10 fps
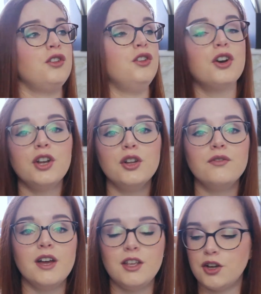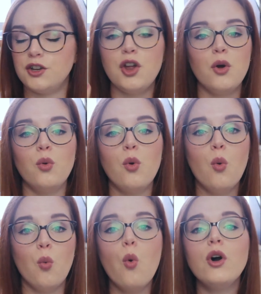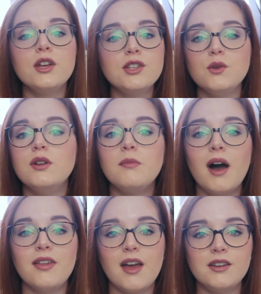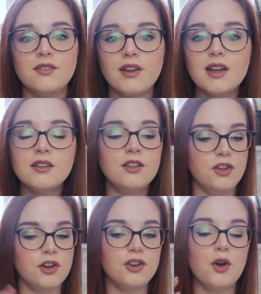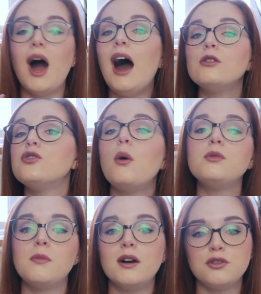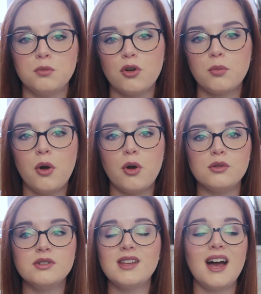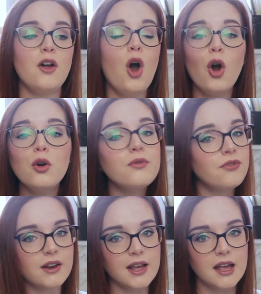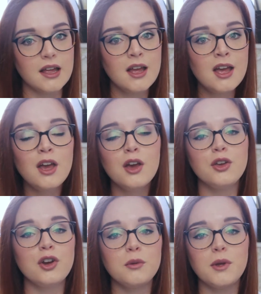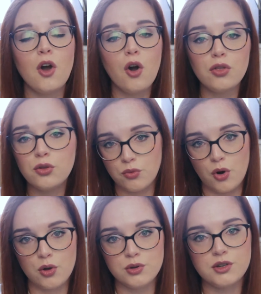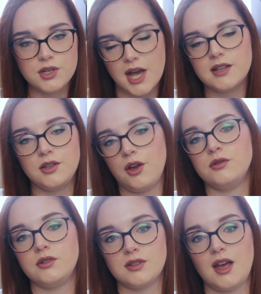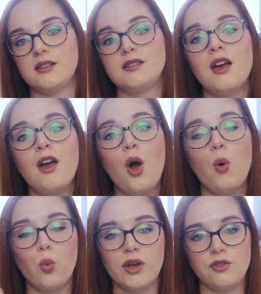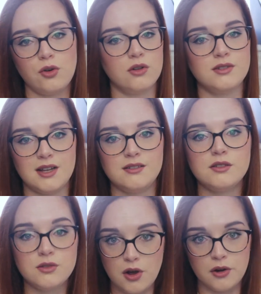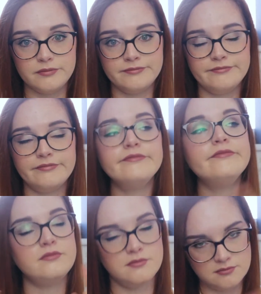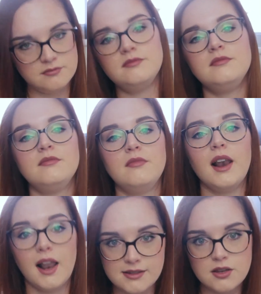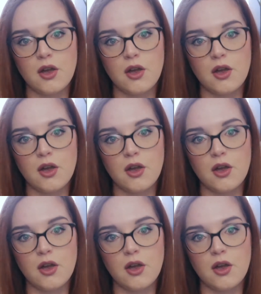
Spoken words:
You're going to love it. You're going to know what you're doing by the end of it. You're going to know how to optimize your blog post, and hopefully you're going to be on the road to SEO success with your content. So let's